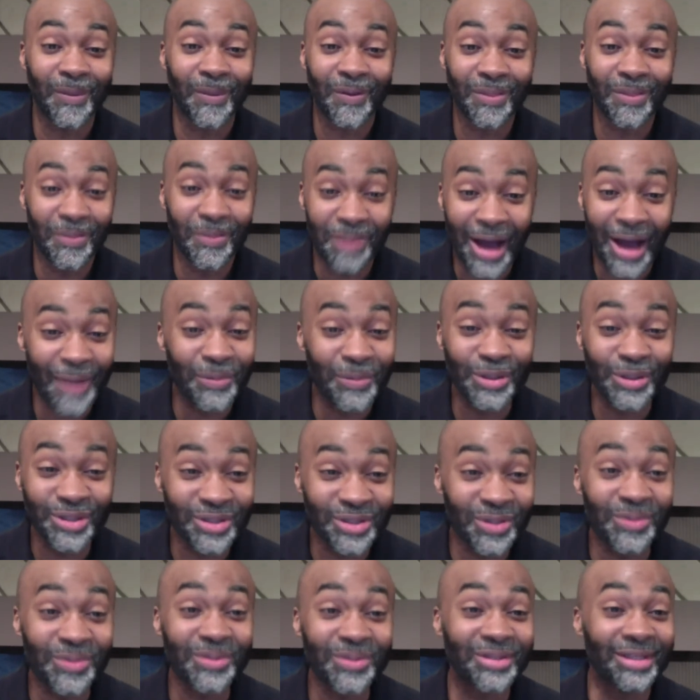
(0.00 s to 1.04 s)
The Bible
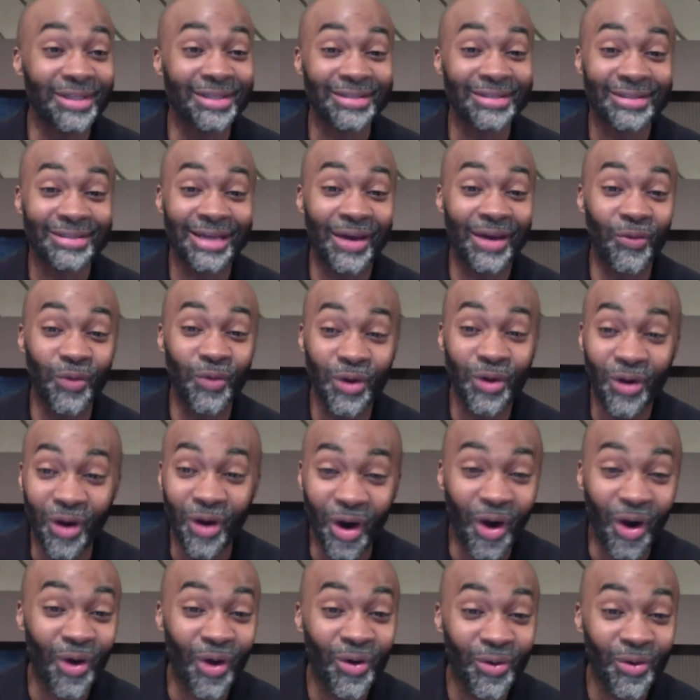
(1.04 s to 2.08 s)
shows us that we are
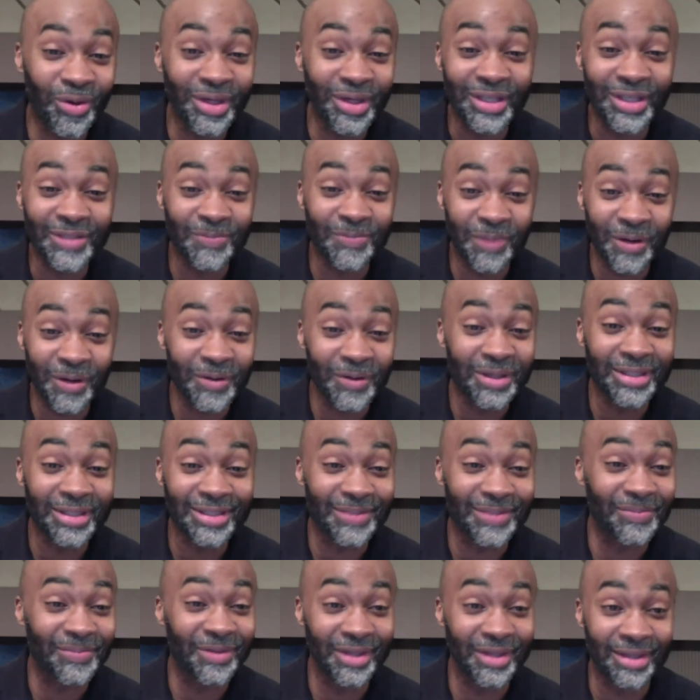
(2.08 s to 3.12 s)
all going to experience
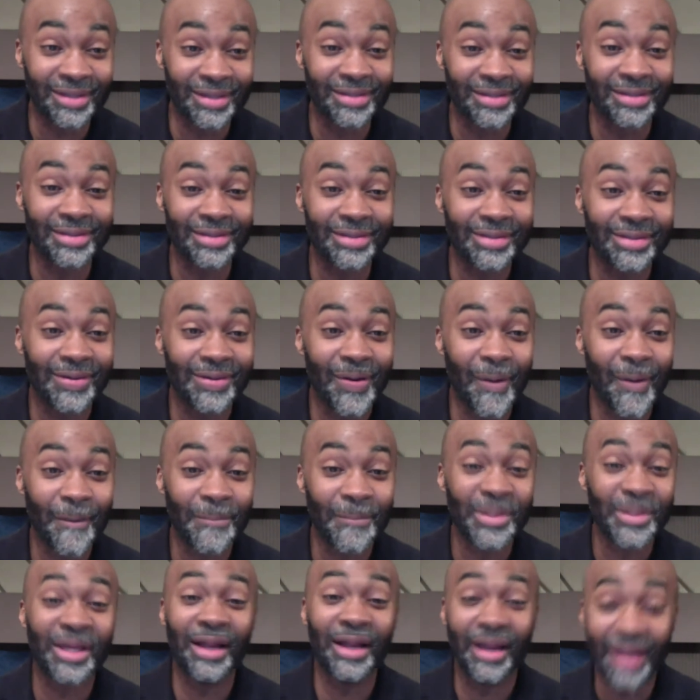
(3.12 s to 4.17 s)
some things.
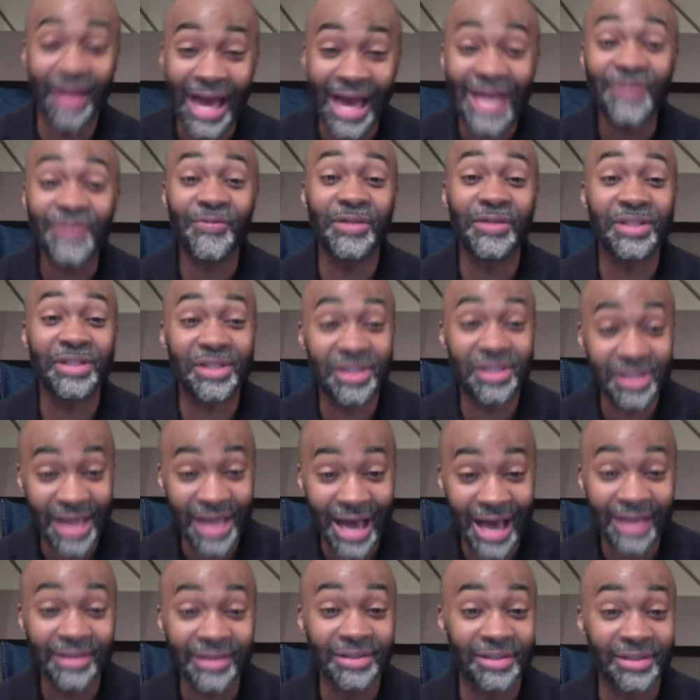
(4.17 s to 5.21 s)
Life is
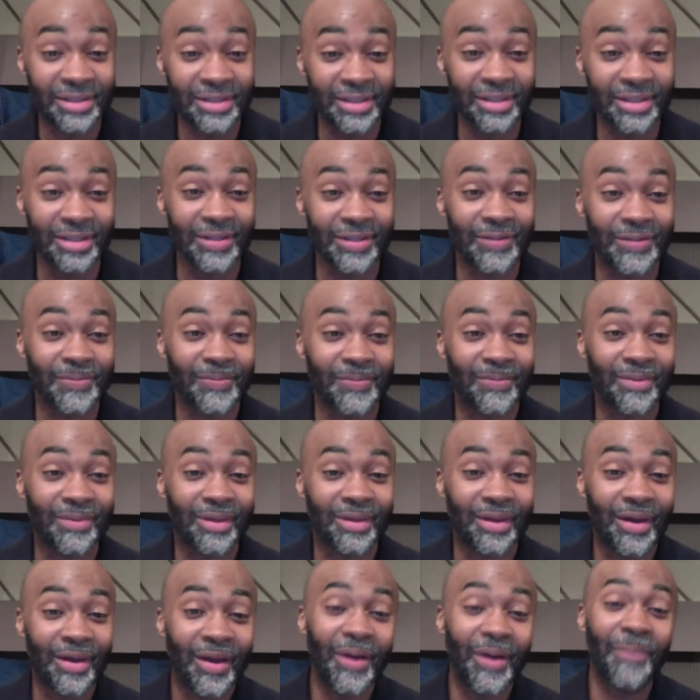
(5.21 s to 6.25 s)
challenging,
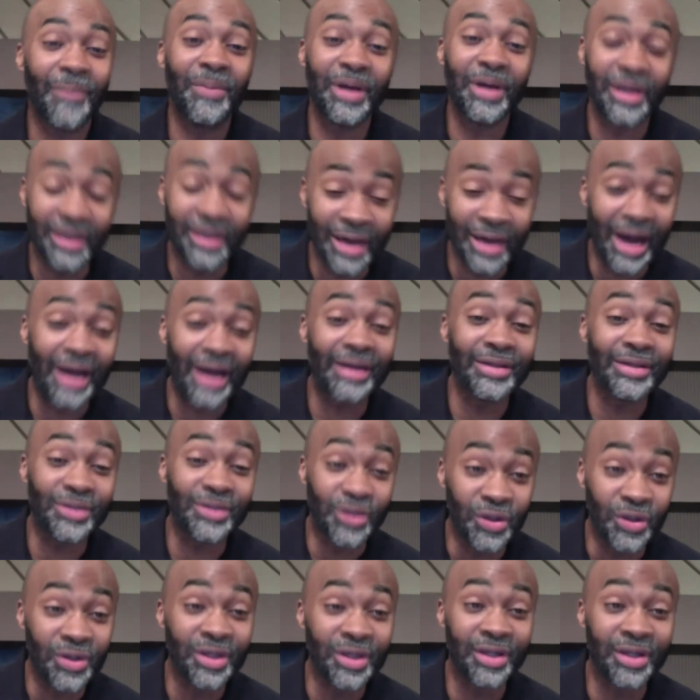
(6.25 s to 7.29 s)
but God is
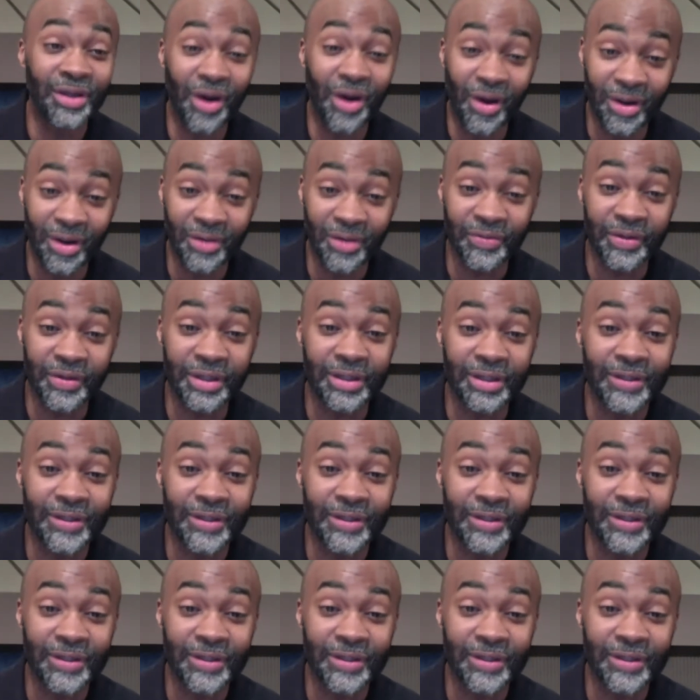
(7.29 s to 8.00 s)
good in all of it.